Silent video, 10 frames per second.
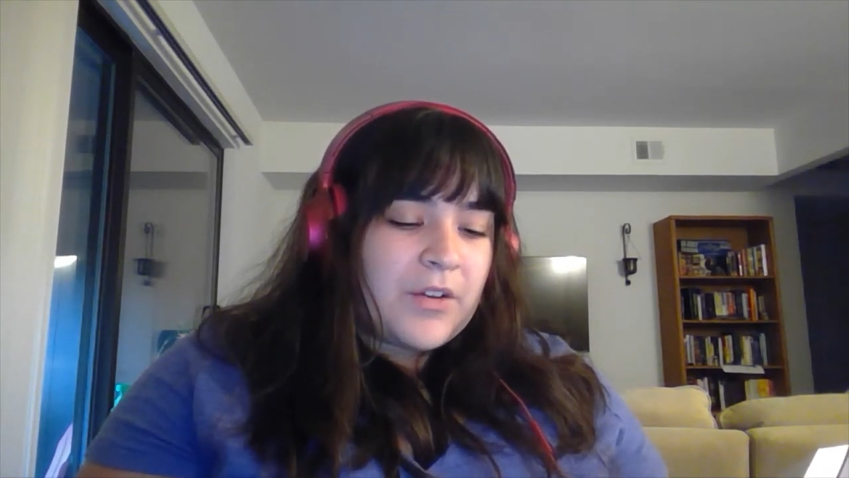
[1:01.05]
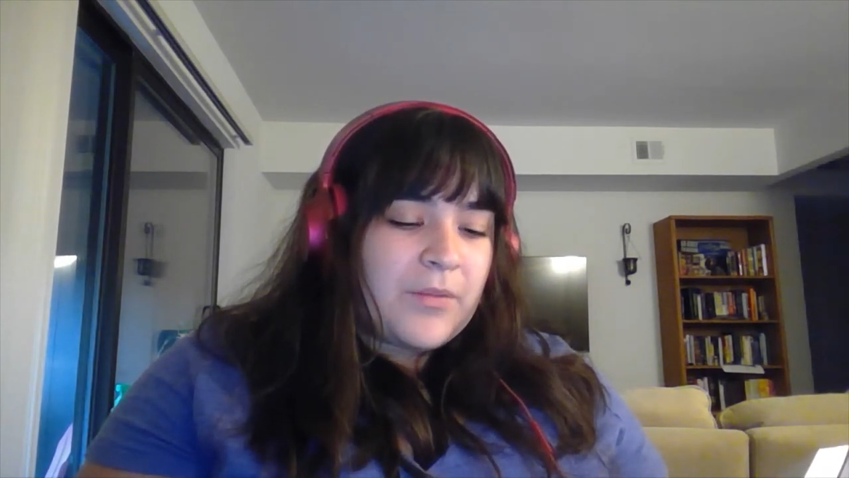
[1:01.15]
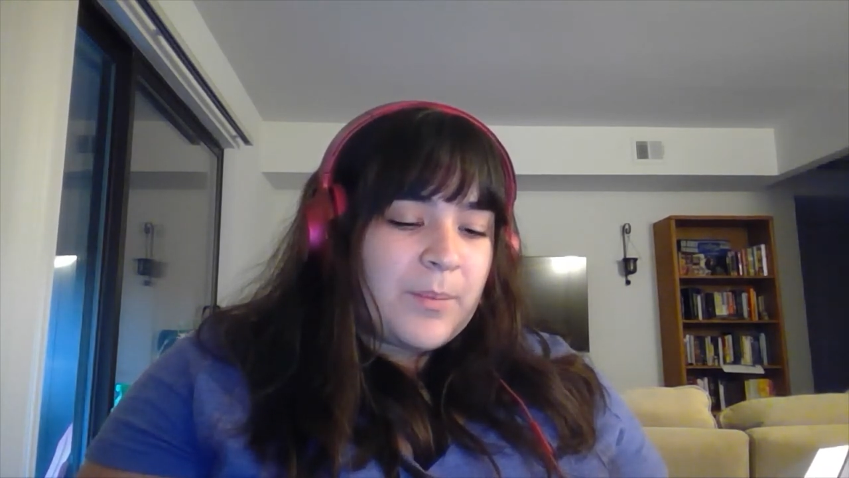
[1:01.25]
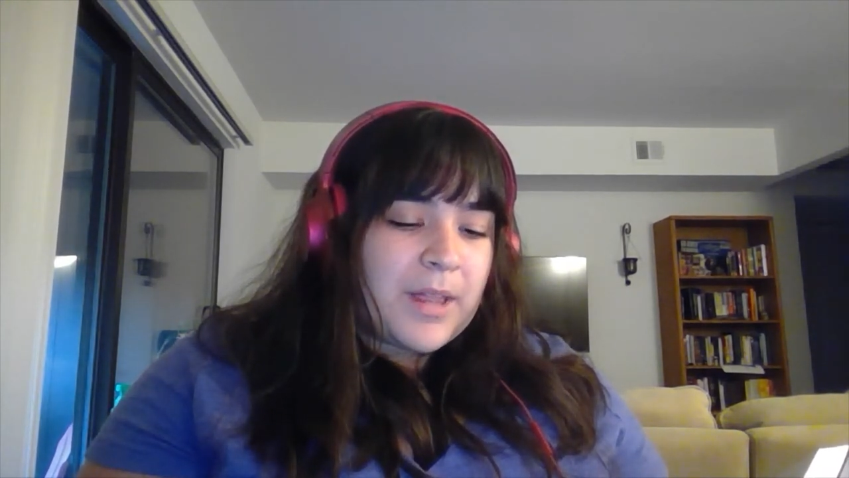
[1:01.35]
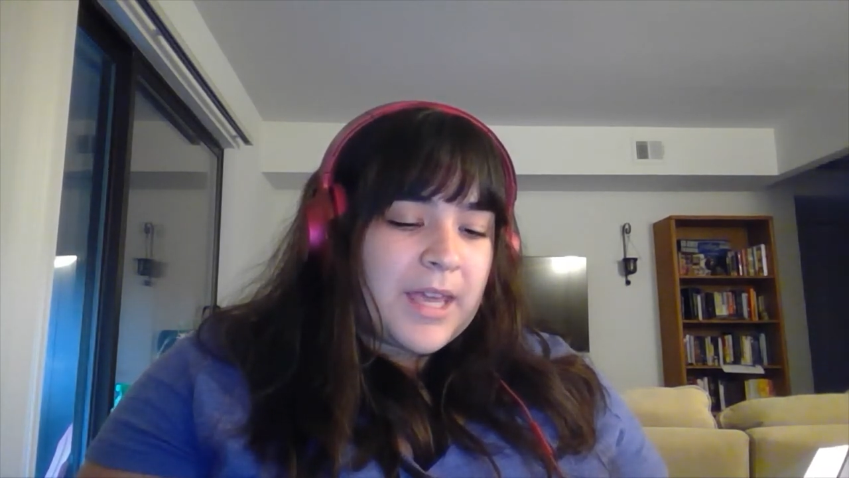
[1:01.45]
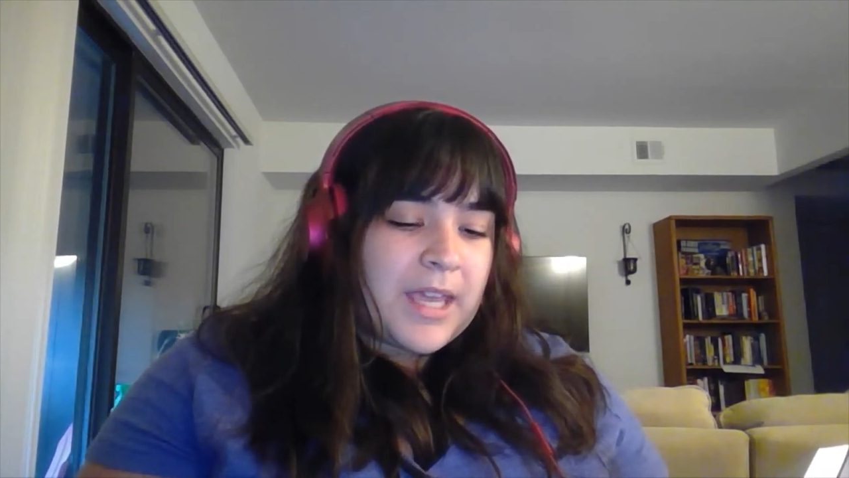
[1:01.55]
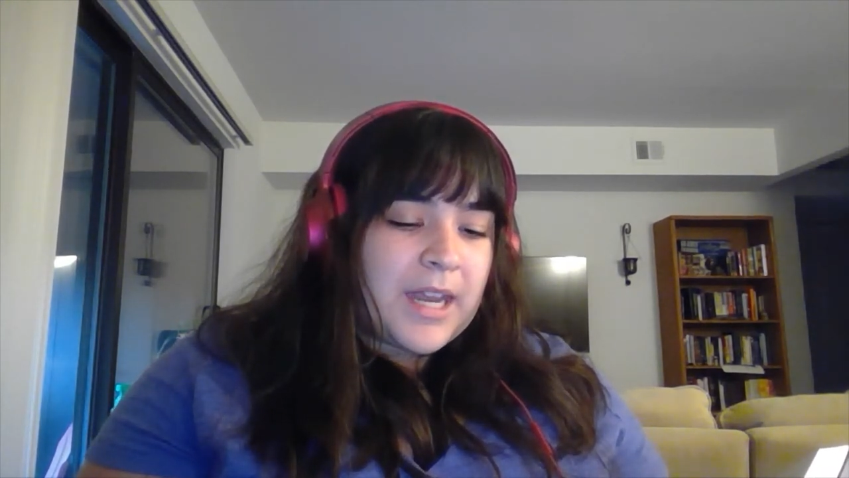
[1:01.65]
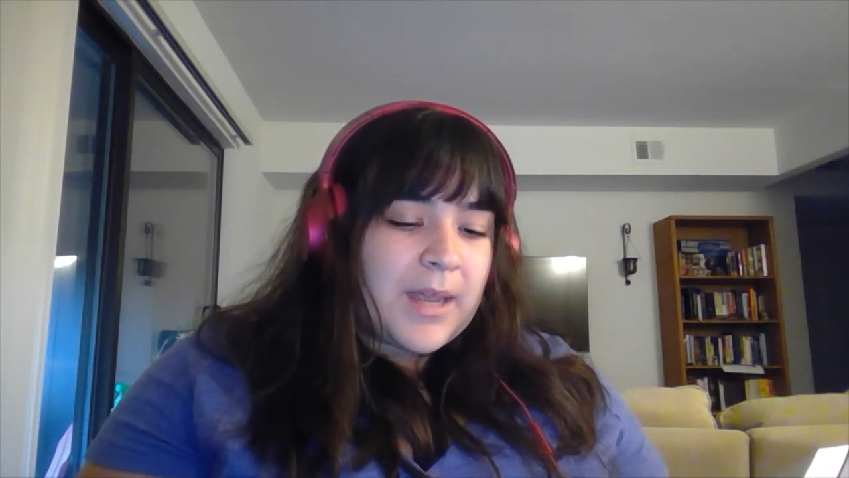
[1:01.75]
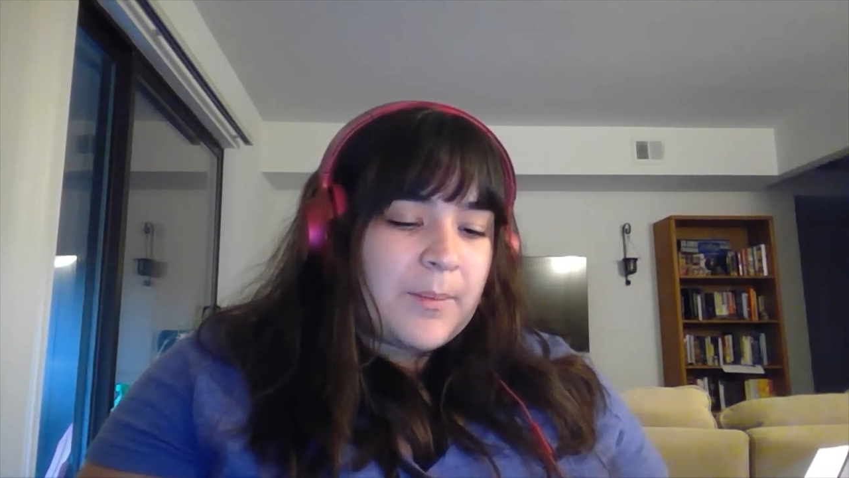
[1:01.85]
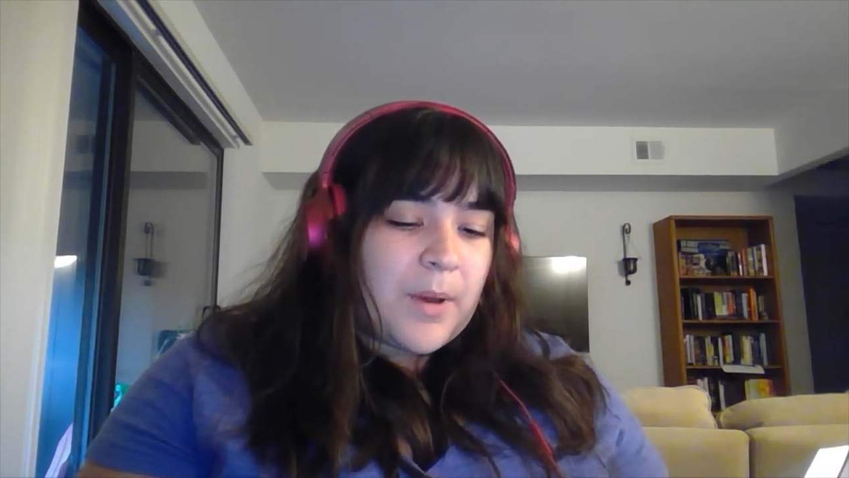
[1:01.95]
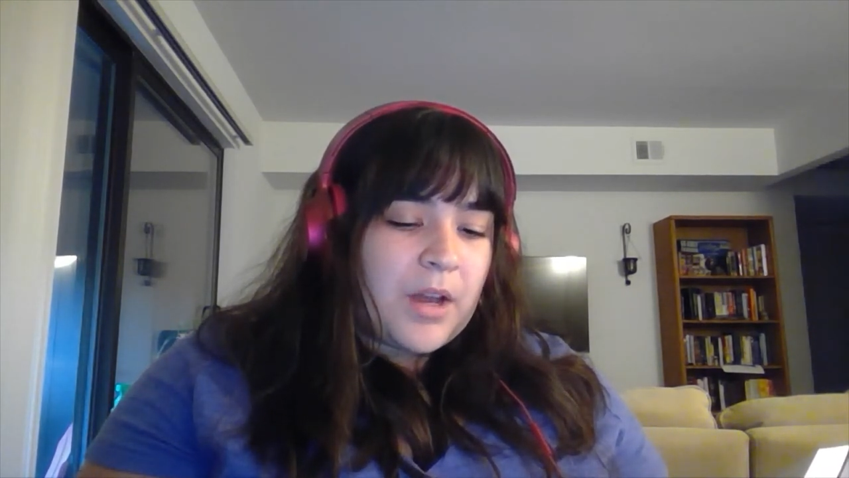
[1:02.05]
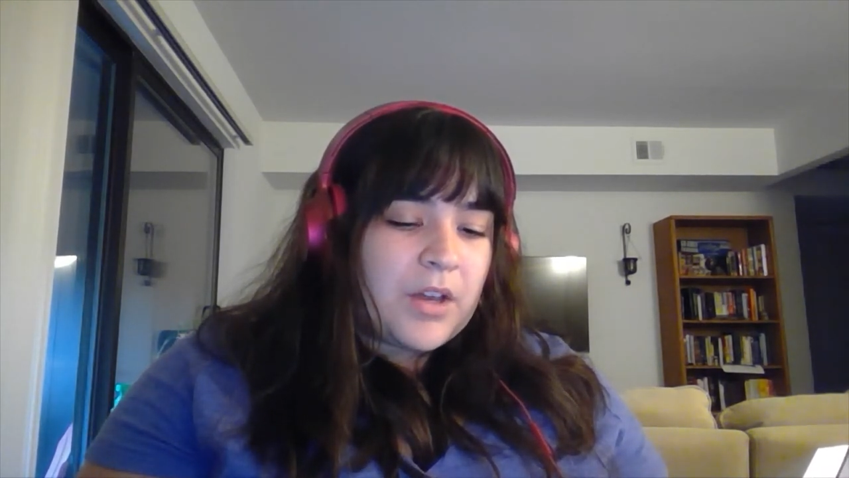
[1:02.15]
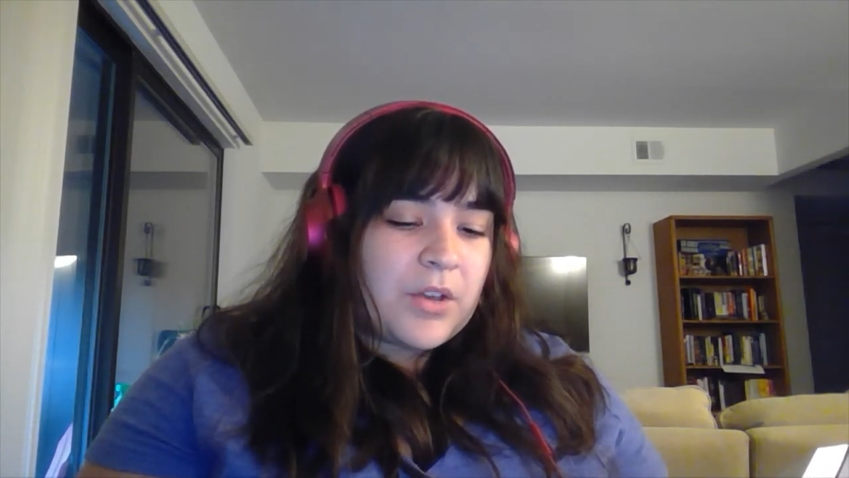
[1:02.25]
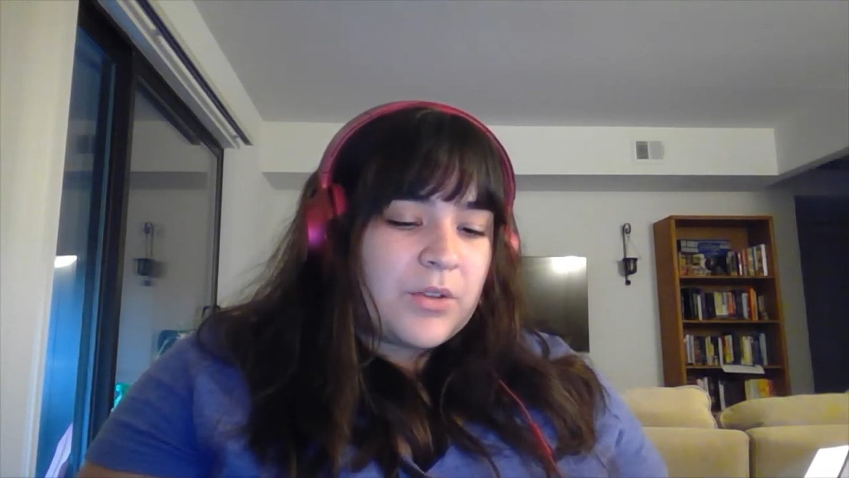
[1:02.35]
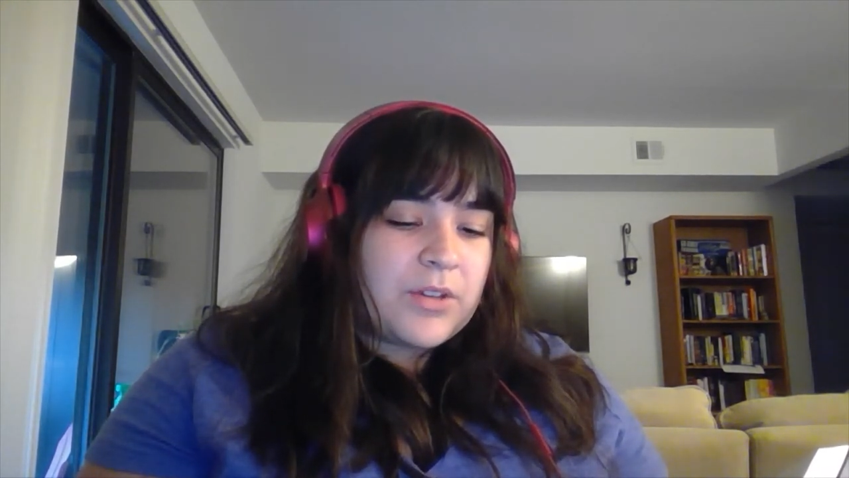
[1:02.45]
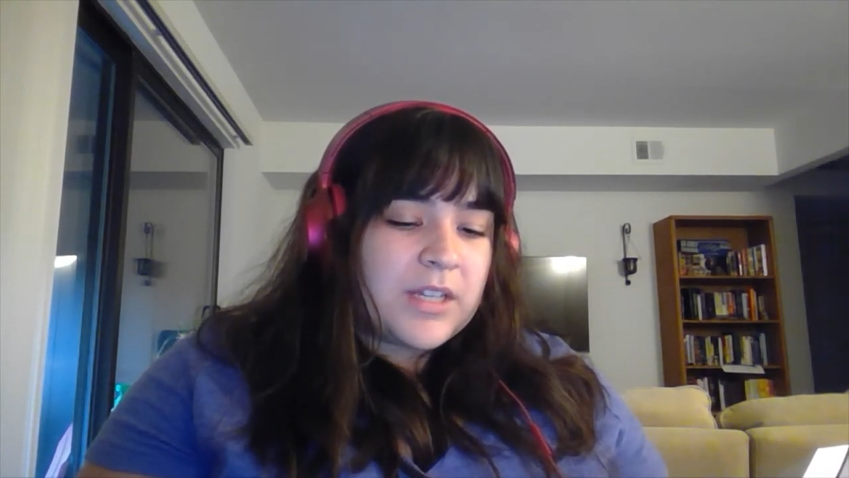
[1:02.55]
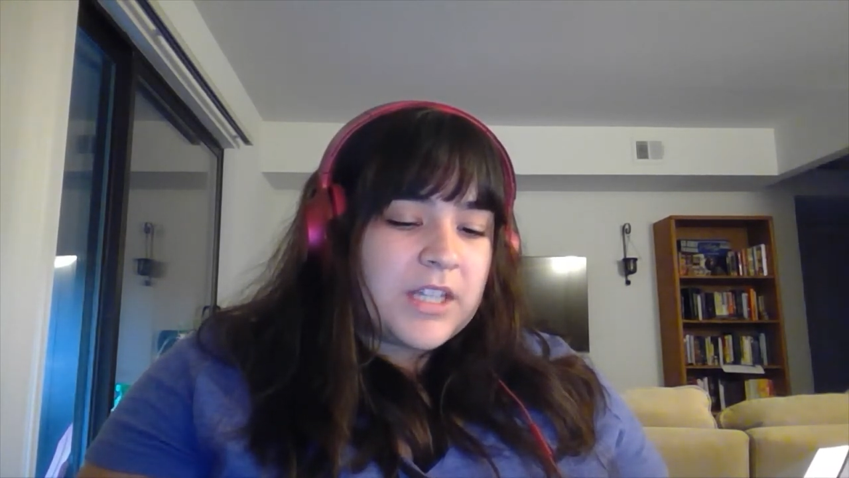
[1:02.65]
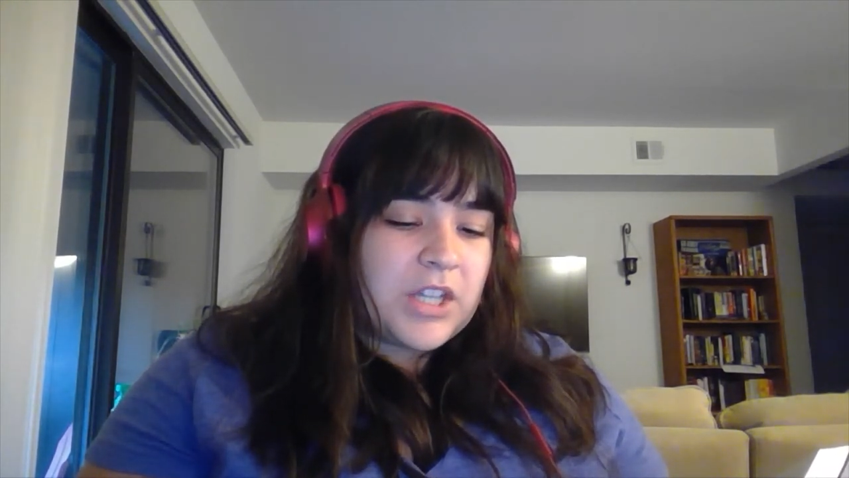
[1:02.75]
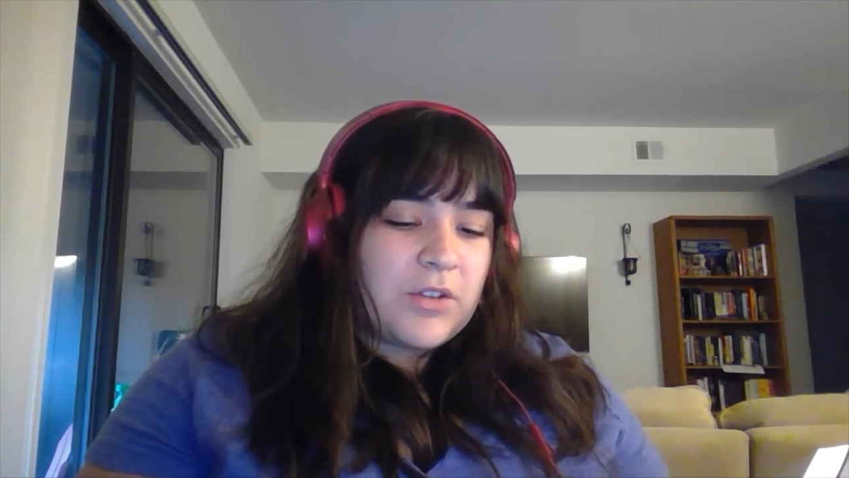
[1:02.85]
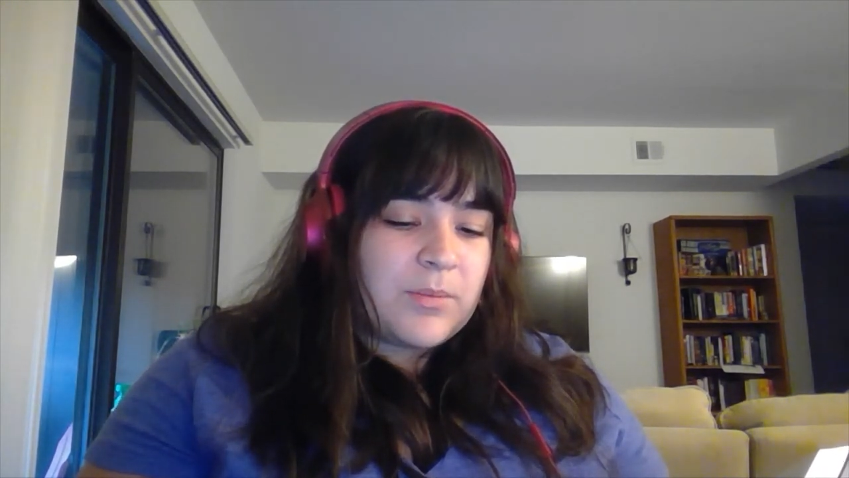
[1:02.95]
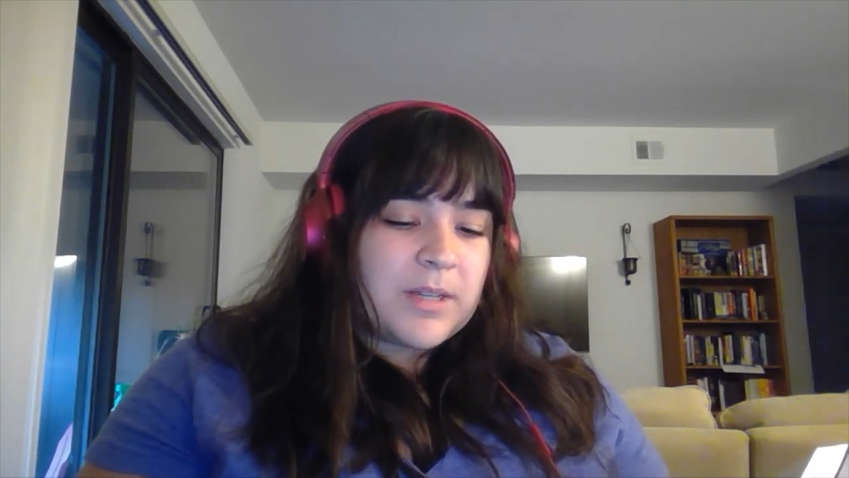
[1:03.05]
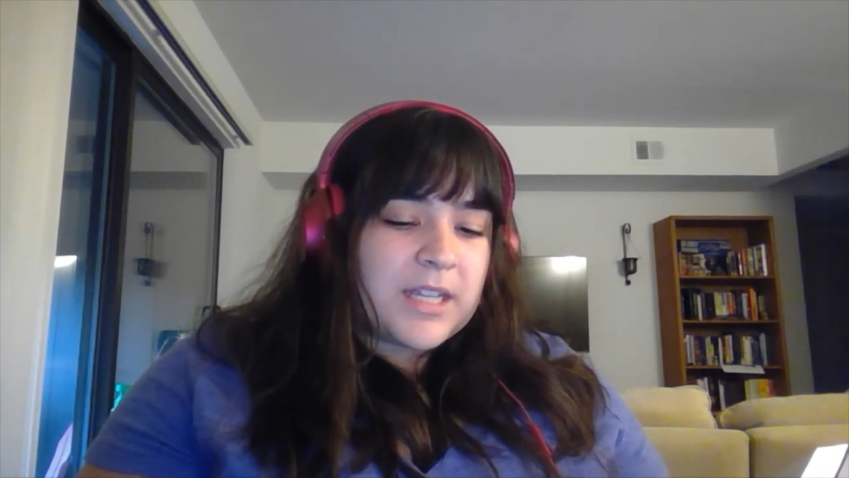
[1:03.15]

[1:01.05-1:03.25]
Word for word: a plane, and Bob concluded you'd been